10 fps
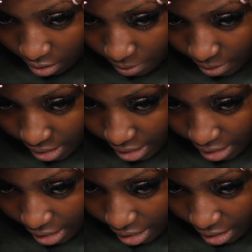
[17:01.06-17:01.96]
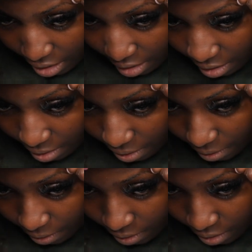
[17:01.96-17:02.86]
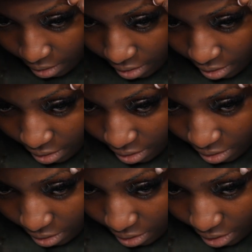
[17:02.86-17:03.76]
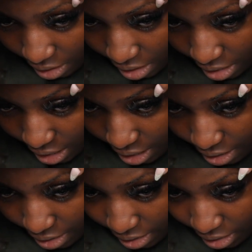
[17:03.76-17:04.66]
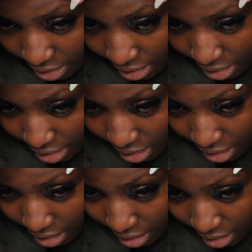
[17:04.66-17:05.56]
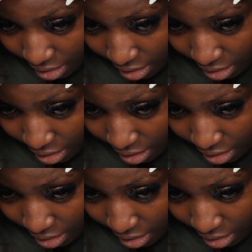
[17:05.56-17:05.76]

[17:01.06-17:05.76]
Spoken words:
go ahead and curl the hair in.